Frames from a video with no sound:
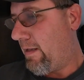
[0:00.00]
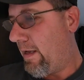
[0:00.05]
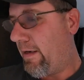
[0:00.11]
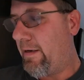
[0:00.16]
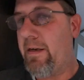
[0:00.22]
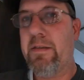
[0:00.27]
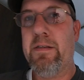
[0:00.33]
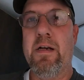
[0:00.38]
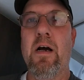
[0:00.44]

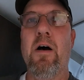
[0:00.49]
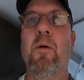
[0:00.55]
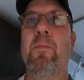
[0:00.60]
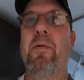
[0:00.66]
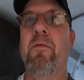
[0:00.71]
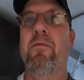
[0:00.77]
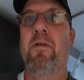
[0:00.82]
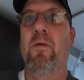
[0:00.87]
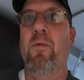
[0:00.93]
That doesn't
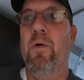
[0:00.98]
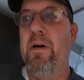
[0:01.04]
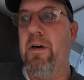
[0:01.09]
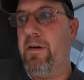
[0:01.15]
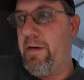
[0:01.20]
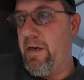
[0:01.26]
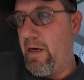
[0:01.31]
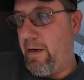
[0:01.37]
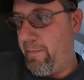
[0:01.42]
help over the
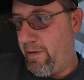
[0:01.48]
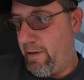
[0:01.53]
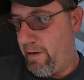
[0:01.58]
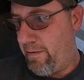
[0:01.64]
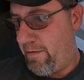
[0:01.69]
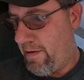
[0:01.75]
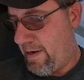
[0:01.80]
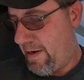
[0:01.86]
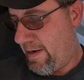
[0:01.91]
winter time, you
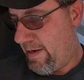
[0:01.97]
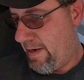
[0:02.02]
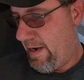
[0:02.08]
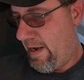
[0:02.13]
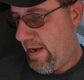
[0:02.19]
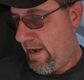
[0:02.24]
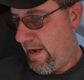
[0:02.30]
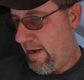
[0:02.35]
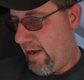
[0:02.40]
know.
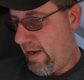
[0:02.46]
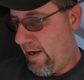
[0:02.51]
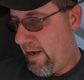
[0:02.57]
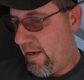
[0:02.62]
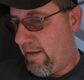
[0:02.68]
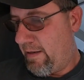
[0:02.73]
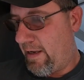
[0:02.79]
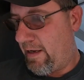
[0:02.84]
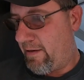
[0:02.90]

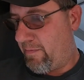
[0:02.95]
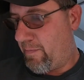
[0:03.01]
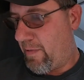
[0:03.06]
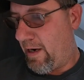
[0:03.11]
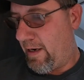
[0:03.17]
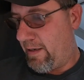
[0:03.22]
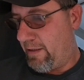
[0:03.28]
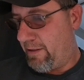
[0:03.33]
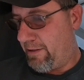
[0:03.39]
That's
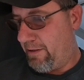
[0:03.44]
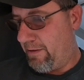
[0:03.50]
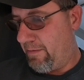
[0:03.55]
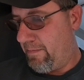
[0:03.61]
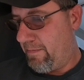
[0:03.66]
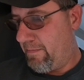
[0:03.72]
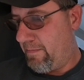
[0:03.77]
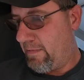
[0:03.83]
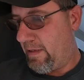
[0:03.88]
my
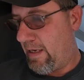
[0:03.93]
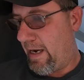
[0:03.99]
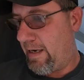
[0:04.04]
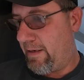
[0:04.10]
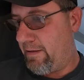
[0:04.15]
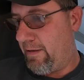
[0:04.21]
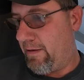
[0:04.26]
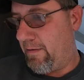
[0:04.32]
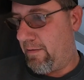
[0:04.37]
issue.
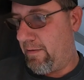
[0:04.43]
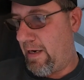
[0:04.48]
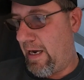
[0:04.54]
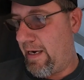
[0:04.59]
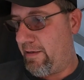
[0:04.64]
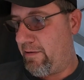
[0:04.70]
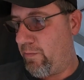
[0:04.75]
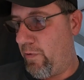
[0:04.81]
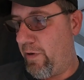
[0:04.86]

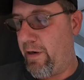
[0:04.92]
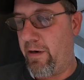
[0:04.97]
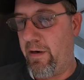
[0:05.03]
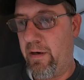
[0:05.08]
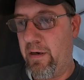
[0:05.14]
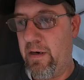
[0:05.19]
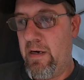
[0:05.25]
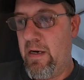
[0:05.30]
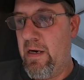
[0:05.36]
Last
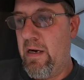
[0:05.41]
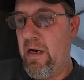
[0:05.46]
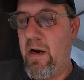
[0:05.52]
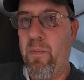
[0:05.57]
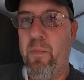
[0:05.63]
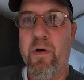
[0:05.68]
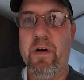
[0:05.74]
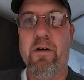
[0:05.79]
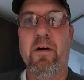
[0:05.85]
winter
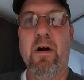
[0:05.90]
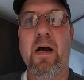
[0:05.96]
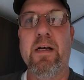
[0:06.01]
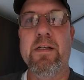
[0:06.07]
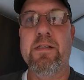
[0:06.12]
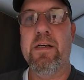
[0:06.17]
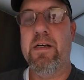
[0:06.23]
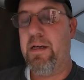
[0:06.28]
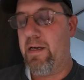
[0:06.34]
I
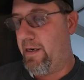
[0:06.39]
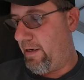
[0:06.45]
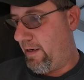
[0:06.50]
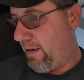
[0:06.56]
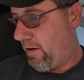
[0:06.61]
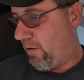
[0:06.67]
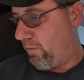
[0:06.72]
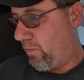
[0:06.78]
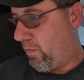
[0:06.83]
winterized it and
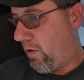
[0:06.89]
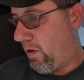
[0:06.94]
it held